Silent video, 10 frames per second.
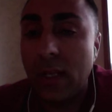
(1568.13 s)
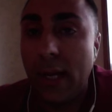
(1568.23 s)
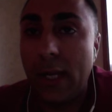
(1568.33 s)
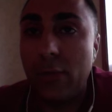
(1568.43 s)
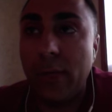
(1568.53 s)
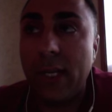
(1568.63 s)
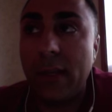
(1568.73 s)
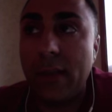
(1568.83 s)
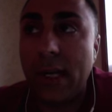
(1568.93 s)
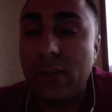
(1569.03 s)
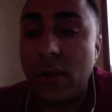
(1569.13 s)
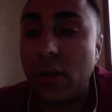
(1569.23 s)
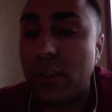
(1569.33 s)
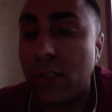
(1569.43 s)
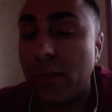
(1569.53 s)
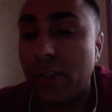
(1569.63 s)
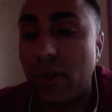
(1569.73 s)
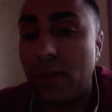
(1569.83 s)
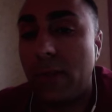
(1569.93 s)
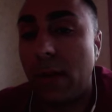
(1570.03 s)
And you might get $1,000 commission
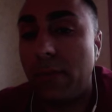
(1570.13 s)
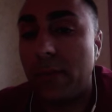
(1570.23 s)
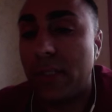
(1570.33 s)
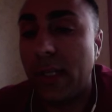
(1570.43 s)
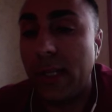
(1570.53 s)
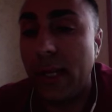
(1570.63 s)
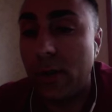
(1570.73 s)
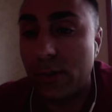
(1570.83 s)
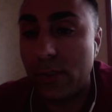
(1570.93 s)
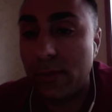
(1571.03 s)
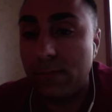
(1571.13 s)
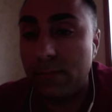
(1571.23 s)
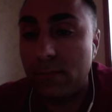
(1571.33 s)
on top for selling a house.